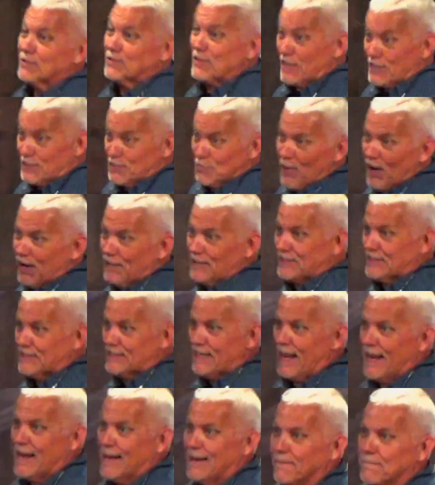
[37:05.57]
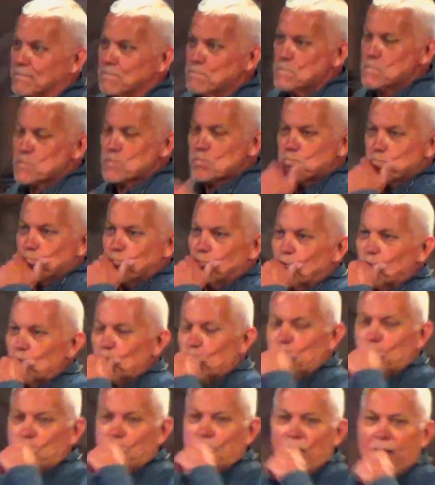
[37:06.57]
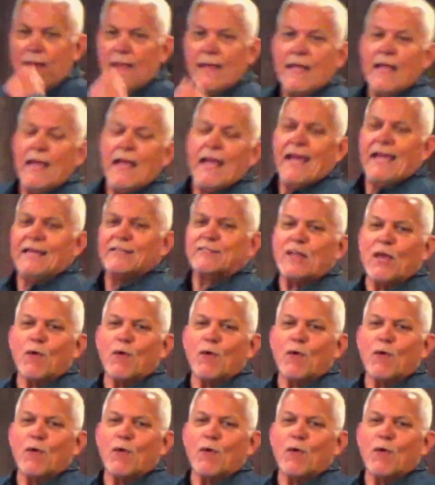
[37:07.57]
this is what he's saying. He said,